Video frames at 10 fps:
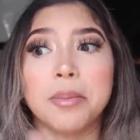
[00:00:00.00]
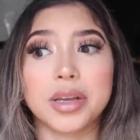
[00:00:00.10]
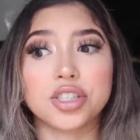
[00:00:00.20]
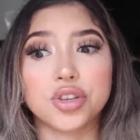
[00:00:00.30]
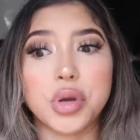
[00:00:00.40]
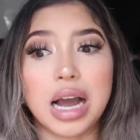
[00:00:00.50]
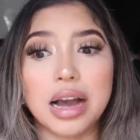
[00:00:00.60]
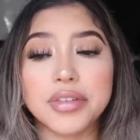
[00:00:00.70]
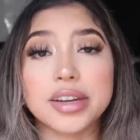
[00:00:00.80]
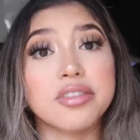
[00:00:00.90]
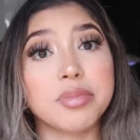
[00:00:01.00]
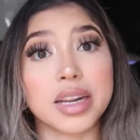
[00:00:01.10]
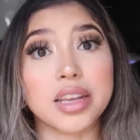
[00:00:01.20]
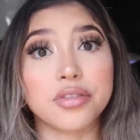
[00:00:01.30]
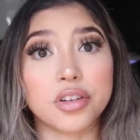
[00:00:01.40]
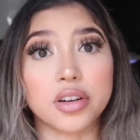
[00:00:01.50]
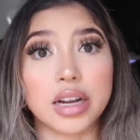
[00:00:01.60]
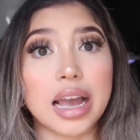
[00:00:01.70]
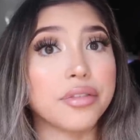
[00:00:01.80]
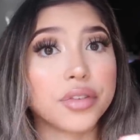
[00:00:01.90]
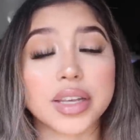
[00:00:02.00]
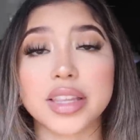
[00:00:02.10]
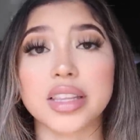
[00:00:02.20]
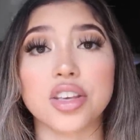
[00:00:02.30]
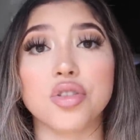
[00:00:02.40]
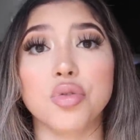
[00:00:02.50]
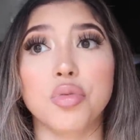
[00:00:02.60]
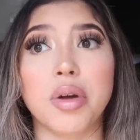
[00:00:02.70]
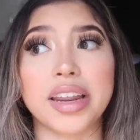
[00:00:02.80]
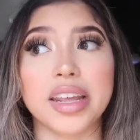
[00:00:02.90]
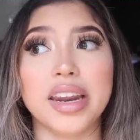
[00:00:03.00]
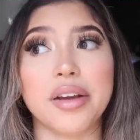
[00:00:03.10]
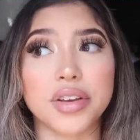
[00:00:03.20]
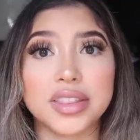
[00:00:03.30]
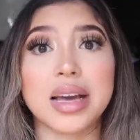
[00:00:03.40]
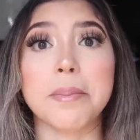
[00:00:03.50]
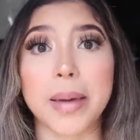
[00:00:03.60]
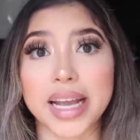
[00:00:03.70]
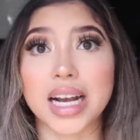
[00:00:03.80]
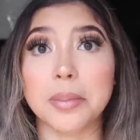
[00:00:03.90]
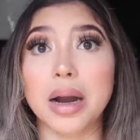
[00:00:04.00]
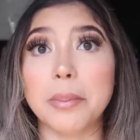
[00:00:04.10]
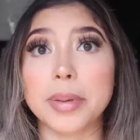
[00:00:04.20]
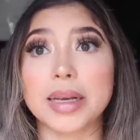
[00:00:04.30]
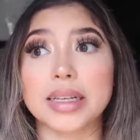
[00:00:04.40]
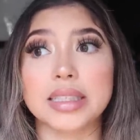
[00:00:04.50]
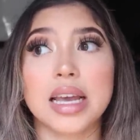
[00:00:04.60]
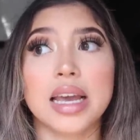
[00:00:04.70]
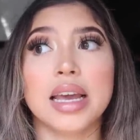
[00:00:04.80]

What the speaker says: Make sure you have enough money for everything that you might need, everything that might come up, because